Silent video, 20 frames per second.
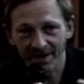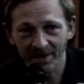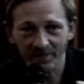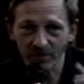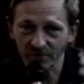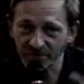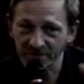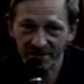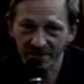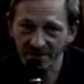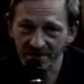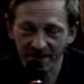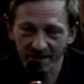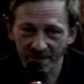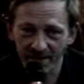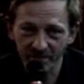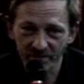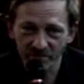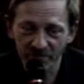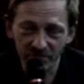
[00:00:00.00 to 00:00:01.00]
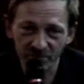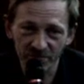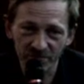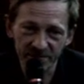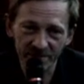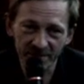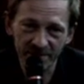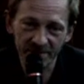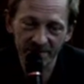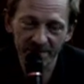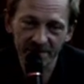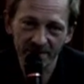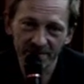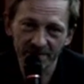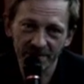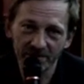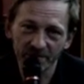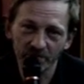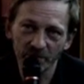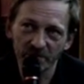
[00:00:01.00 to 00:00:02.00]
I'm not saying I'm succeeding
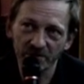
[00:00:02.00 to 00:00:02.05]
in that,